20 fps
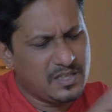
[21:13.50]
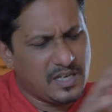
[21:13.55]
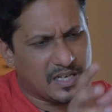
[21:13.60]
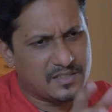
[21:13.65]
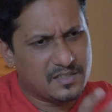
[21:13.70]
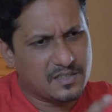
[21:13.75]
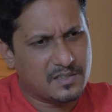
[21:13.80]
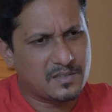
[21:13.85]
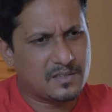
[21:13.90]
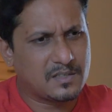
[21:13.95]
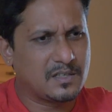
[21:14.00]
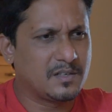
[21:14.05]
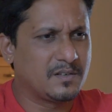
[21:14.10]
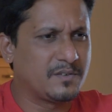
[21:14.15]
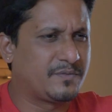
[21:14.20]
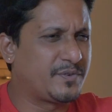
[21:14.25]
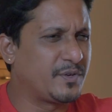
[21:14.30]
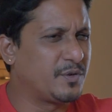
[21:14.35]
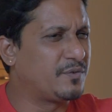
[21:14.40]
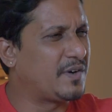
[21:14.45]
the
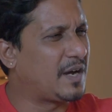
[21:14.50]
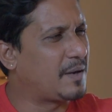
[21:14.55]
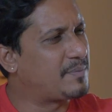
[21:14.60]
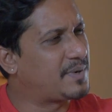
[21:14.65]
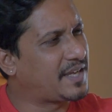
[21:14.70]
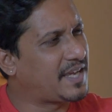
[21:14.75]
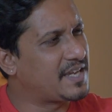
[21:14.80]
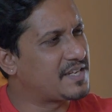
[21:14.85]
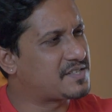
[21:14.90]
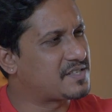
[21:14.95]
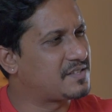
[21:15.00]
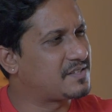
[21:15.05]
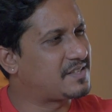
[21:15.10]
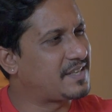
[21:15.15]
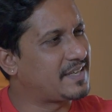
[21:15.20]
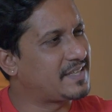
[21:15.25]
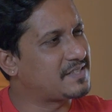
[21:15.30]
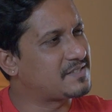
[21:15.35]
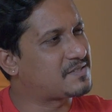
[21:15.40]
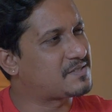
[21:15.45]
other few fabrication
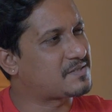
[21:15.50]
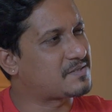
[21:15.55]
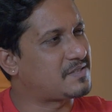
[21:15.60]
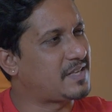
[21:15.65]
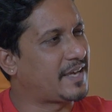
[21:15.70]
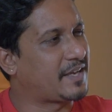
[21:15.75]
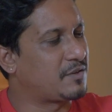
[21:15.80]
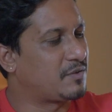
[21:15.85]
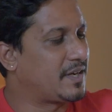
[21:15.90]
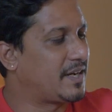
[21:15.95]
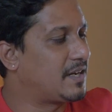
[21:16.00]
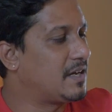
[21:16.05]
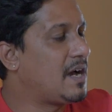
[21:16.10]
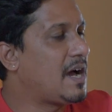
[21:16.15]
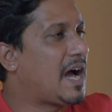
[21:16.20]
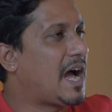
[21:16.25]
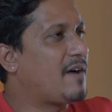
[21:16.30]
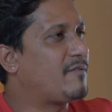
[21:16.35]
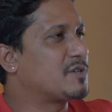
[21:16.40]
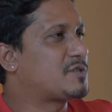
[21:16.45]
things like you need.
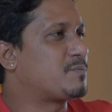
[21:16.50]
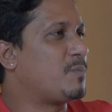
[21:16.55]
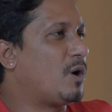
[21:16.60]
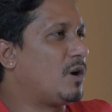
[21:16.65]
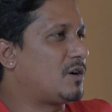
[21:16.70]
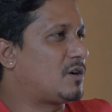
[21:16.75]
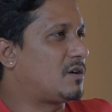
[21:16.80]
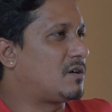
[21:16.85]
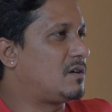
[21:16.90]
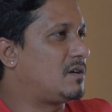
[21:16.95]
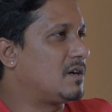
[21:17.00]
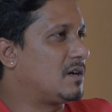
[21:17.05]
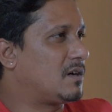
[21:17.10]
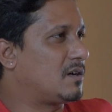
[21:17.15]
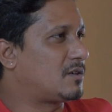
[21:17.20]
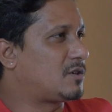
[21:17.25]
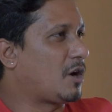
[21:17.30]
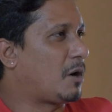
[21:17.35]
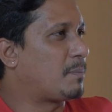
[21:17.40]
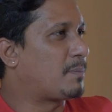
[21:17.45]
I have a small
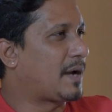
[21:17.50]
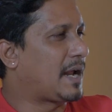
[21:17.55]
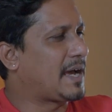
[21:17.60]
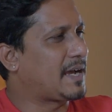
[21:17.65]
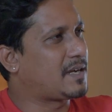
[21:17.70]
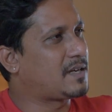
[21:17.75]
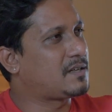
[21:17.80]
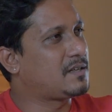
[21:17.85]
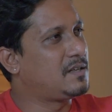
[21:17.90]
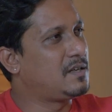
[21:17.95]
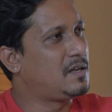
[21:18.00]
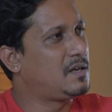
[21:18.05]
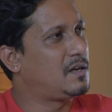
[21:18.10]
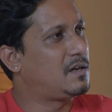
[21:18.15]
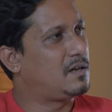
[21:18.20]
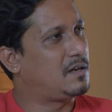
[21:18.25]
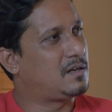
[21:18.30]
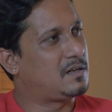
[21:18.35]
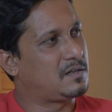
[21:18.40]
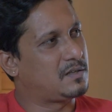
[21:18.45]
top rack.
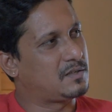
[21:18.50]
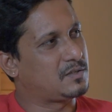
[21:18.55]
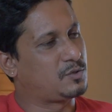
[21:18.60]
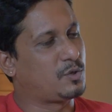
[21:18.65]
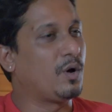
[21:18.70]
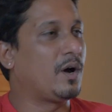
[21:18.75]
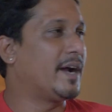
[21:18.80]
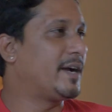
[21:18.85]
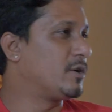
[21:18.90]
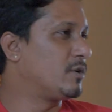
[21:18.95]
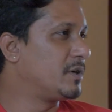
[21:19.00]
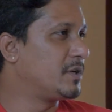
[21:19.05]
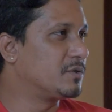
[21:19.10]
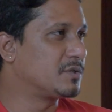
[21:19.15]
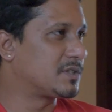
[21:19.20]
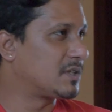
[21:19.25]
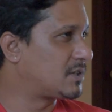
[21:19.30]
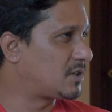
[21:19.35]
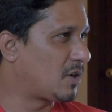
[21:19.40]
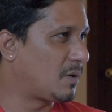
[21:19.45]
Though I don't
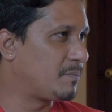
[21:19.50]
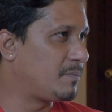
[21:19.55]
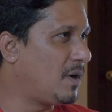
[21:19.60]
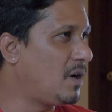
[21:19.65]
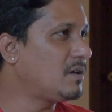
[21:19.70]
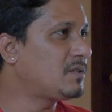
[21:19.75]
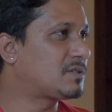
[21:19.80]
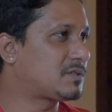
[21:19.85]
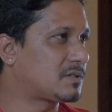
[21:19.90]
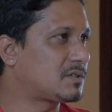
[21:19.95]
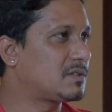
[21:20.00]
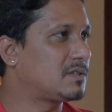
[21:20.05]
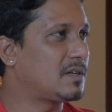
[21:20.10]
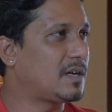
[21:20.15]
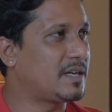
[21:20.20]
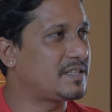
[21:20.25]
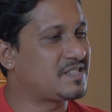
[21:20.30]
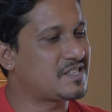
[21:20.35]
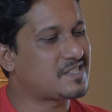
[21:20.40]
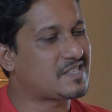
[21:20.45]
use a top box,
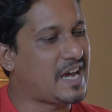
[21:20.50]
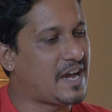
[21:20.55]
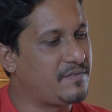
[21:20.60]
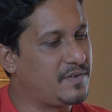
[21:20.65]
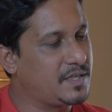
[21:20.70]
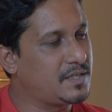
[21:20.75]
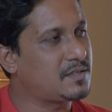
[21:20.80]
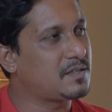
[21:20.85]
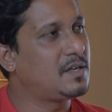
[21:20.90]
I just have it.